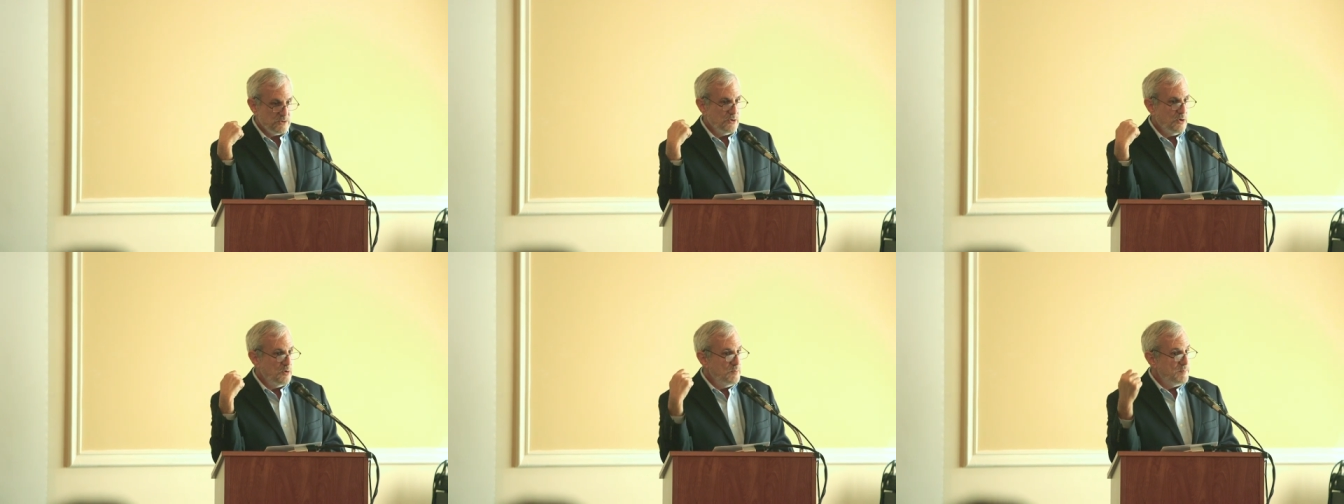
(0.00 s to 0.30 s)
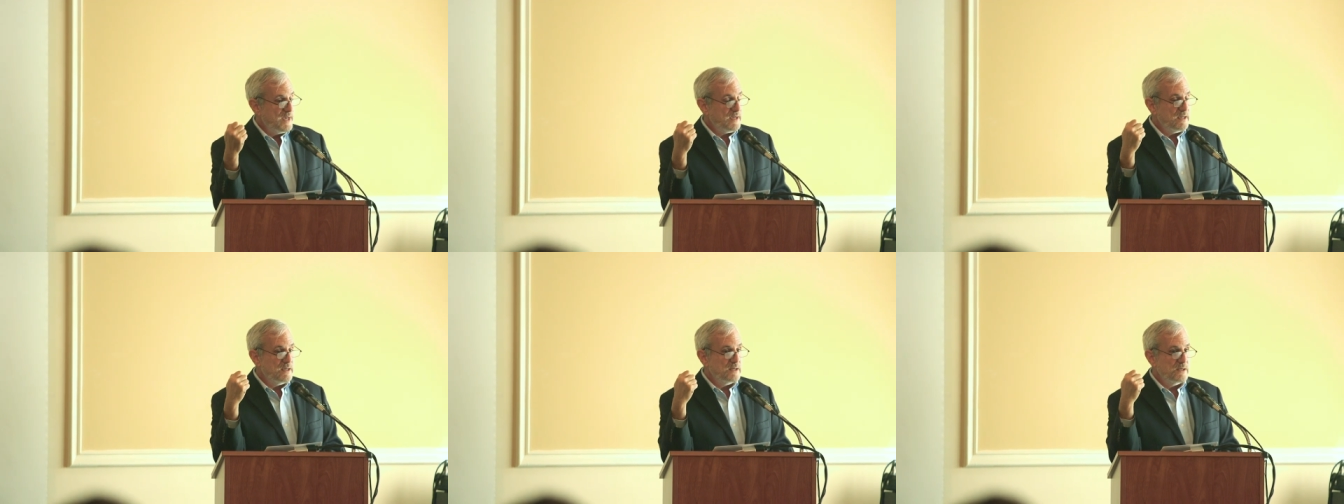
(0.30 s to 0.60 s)
no
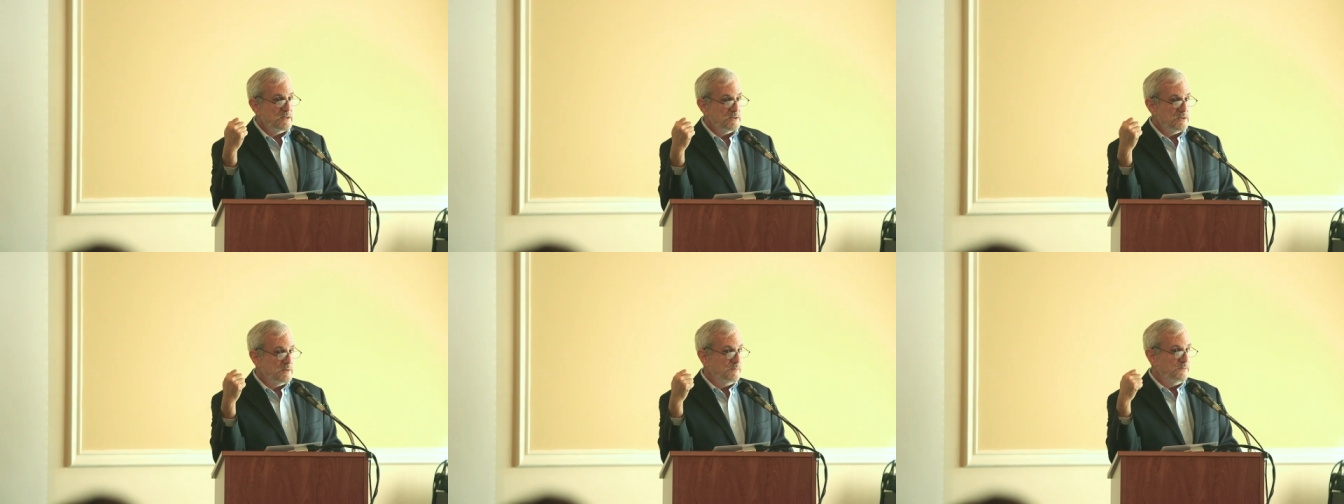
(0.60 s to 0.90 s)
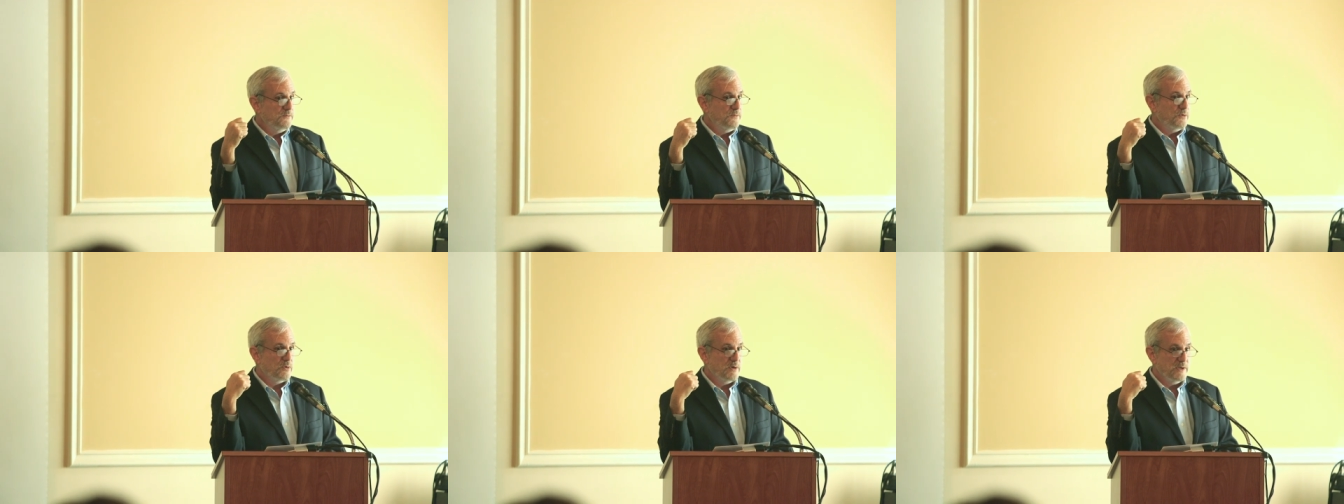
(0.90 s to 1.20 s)
mechanism
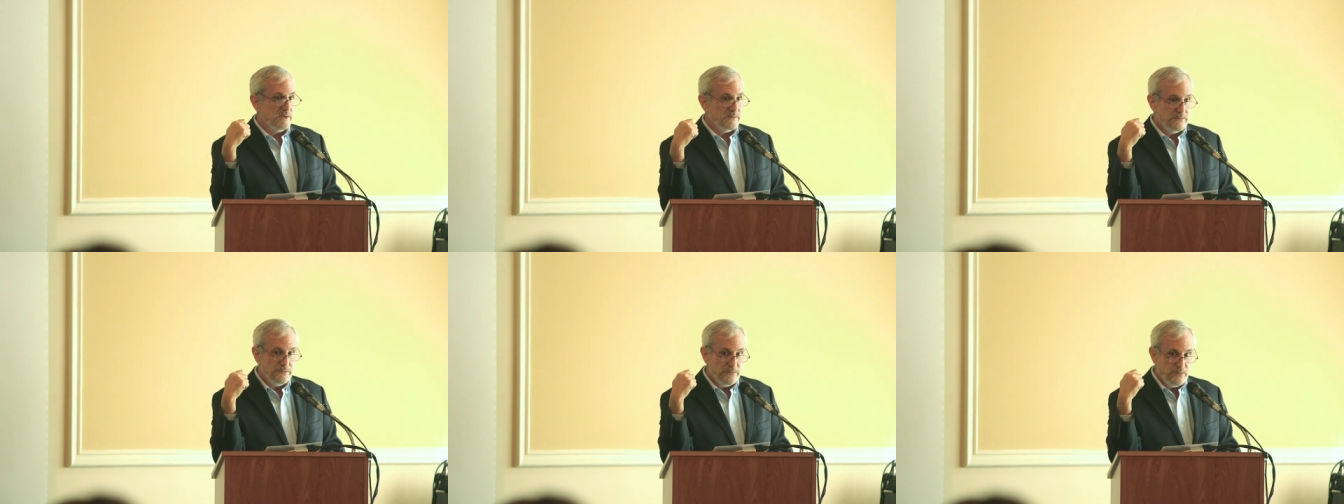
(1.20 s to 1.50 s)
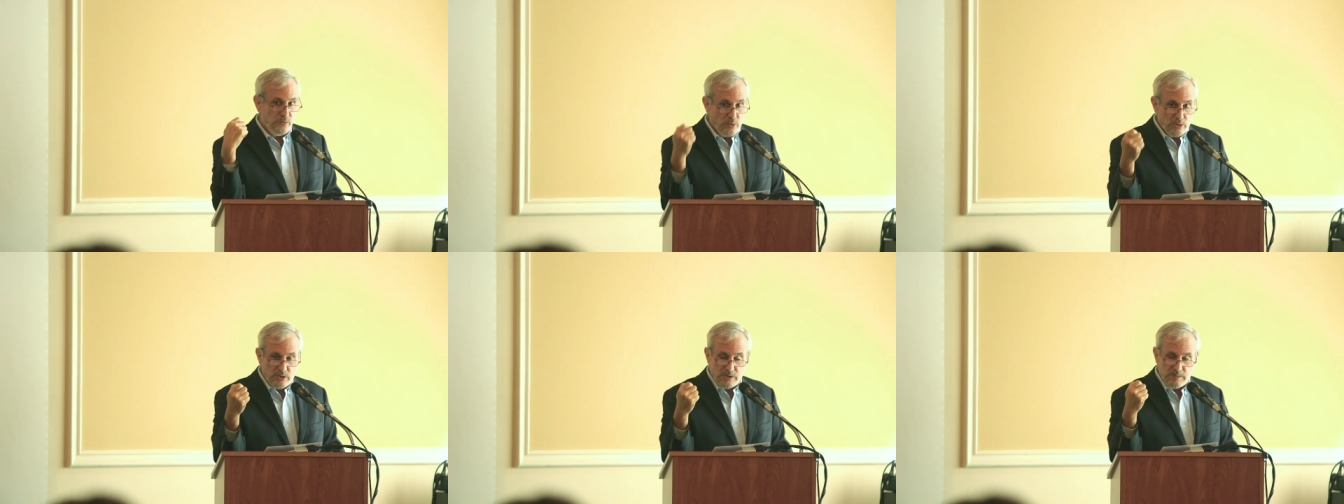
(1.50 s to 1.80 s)
for
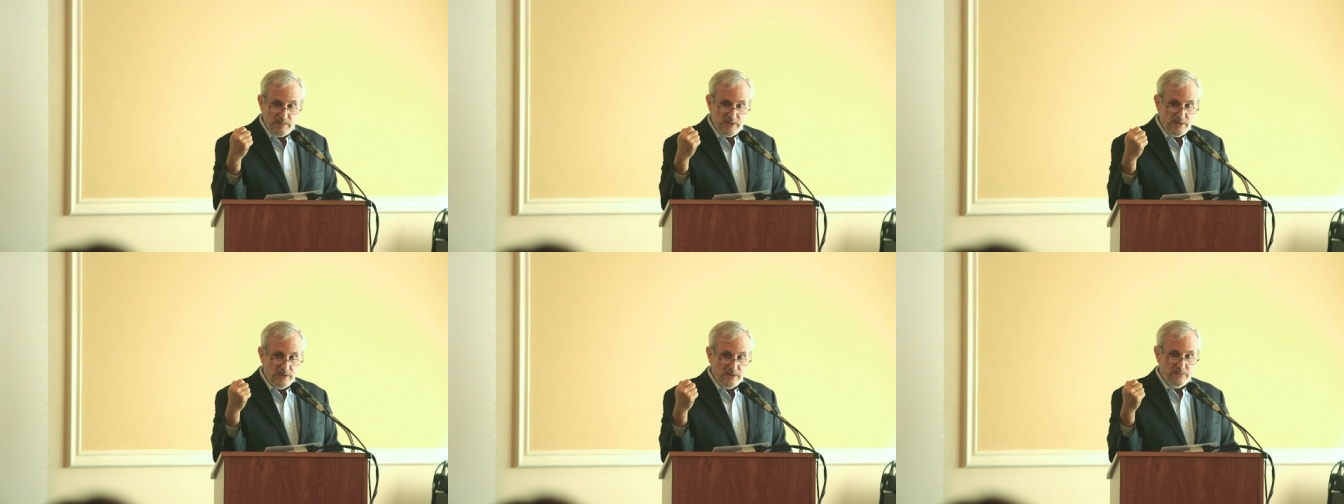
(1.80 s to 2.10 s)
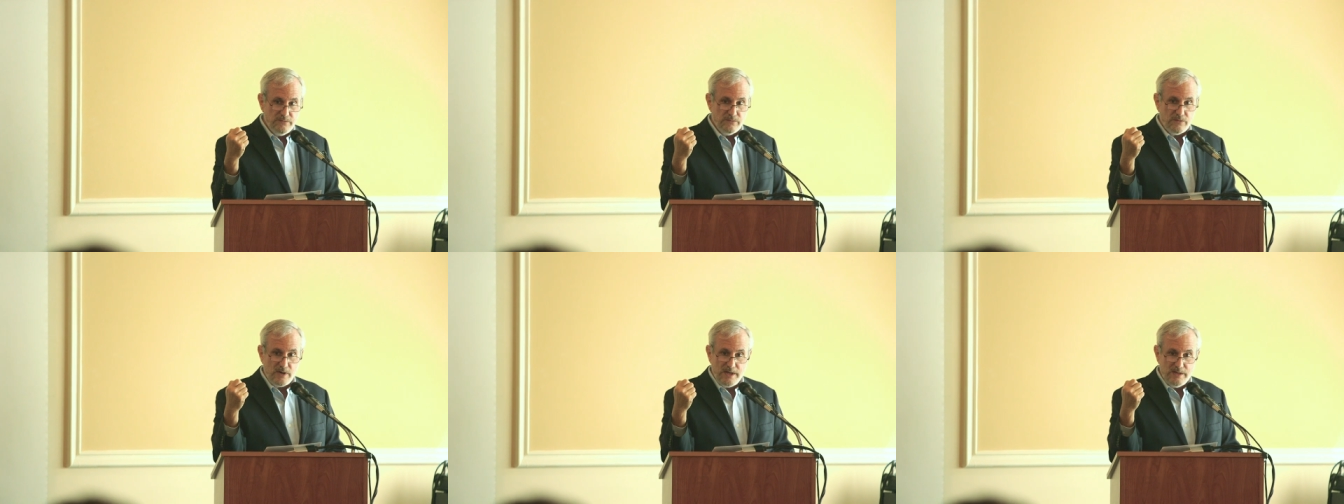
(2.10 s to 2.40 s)
enforcement
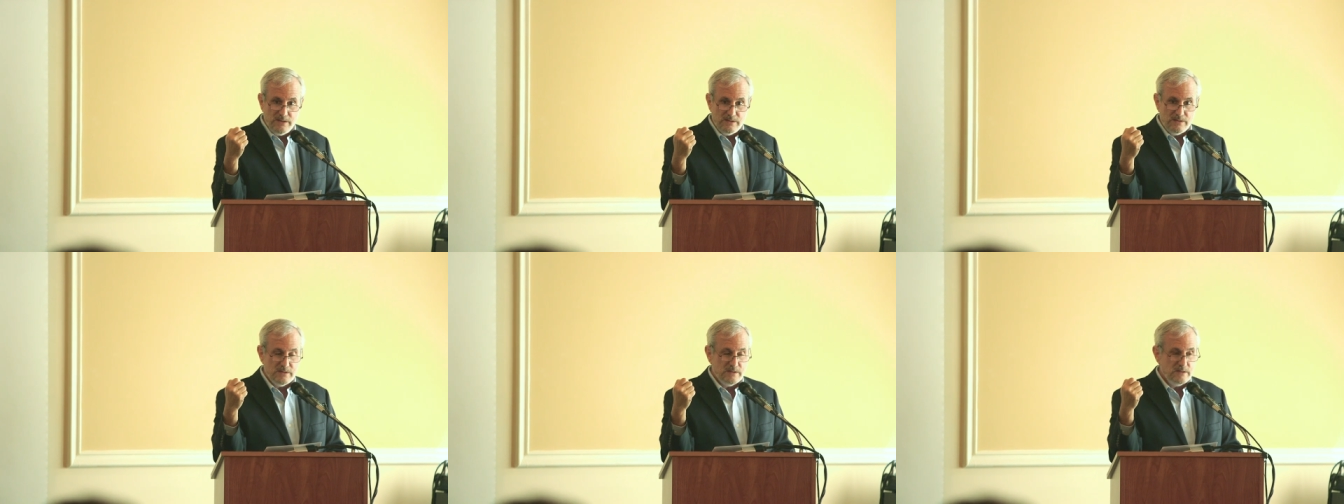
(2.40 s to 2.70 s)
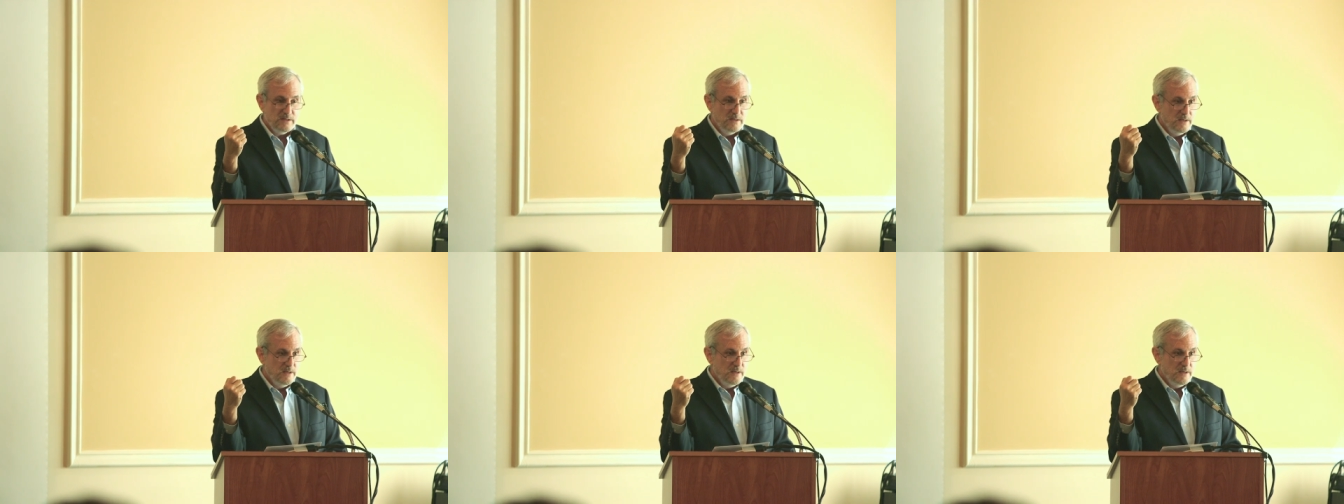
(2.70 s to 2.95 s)
of rights